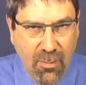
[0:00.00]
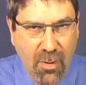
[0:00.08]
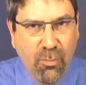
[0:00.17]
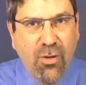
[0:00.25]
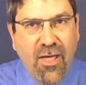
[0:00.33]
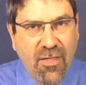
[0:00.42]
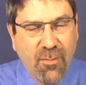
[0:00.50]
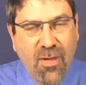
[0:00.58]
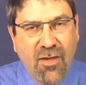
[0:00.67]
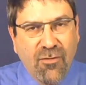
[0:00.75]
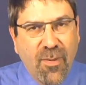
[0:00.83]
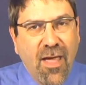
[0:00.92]
a plan that
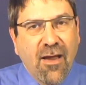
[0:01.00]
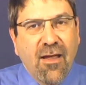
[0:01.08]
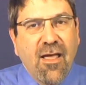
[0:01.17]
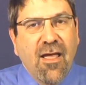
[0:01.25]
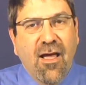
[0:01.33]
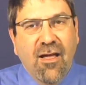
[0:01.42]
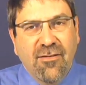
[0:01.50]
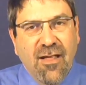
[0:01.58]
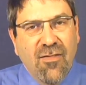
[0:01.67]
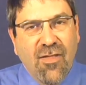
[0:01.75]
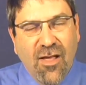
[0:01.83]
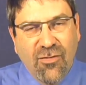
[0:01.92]
pays back uh,
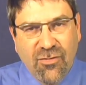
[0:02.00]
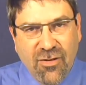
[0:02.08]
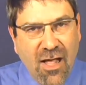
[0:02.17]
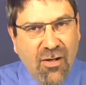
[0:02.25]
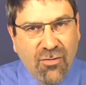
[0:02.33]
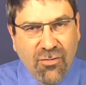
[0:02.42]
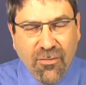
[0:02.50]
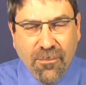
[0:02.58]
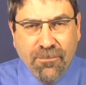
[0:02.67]
$10,000.